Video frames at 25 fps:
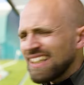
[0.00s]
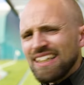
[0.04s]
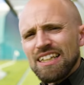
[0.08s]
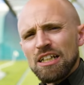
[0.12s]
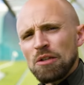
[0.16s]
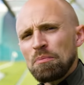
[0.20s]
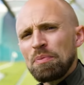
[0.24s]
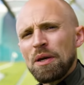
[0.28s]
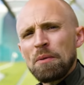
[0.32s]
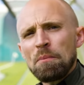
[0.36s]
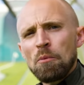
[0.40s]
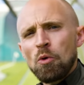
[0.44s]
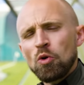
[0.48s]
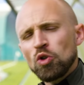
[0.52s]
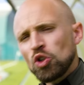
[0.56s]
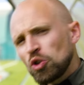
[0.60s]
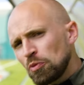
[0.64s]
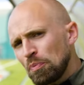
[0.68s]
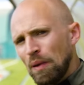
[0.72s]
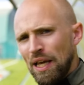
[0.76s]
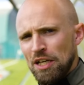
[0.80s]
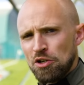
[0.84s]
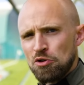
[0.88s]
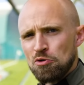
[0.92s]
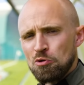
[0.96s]
a little bit more
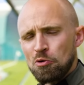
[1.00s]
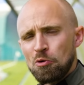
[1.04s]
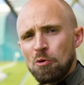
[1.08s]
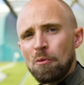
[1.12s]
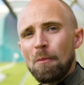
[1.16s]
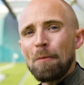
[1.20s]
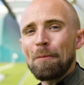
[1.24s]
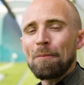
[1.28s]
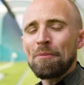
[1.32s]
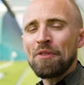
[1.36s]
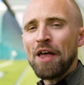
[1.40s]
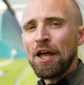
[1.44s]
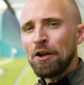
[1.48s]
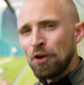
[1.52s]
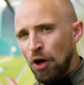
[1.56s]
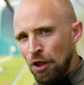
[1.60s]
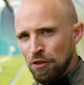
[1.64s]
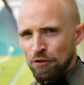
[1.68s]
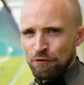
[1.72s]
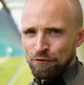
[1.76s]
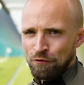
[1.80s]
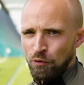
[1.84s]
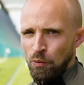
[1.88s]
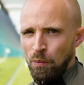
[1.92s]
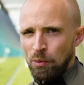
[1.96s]
special than
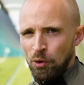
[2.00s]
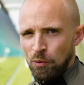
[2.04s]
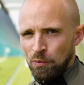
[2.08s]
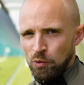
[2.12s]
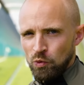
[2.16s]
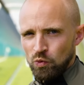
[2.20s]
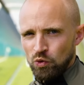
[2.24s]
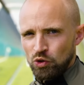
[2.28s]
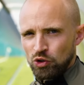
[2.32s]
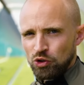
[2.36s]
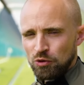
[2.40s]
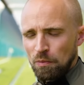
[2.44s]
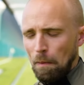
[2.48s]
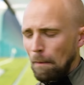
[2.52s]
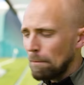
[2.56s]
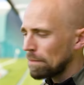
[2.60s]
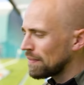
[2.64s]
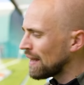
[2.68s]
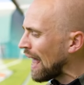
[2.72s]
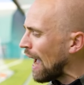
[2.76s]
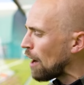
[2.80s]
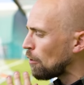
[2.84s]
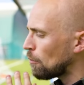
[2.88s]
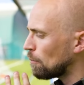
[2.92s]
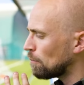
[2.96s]
other football boots.
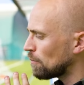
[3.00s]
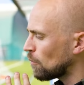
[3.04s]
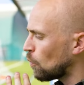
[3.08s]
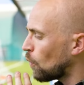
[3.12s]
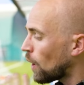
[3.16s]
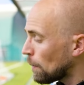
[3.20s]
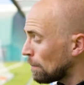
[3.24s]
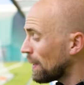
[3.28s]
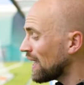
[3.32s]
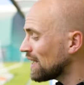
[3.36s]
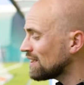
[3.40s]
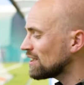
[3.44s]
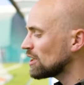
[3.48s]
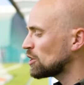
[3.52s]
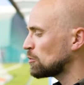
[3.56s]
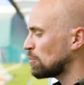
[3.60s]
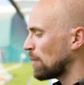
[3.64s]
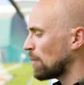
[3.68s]
Now, what makes it